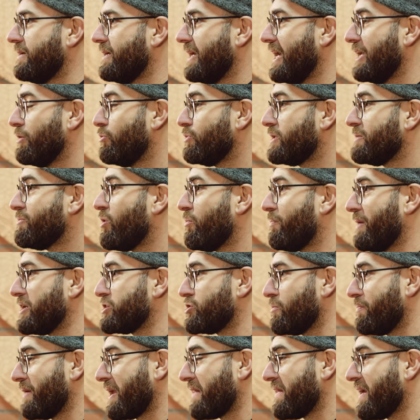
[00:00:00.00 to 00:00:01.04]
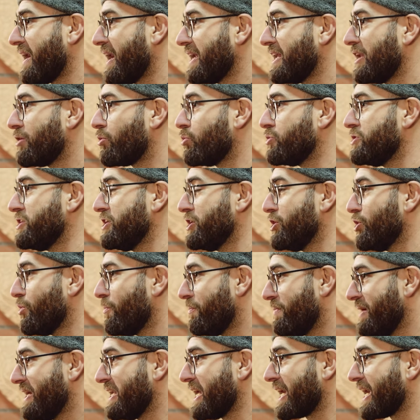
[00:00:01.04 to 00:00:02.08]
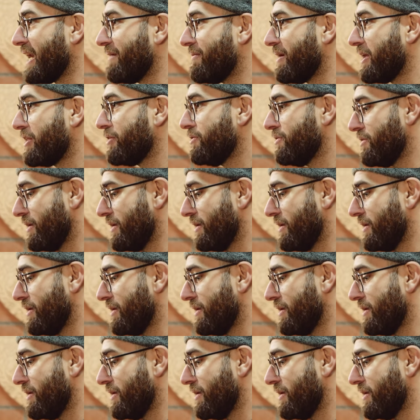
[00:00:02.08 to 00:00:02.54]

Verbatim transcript: The last step to have a properly sharpened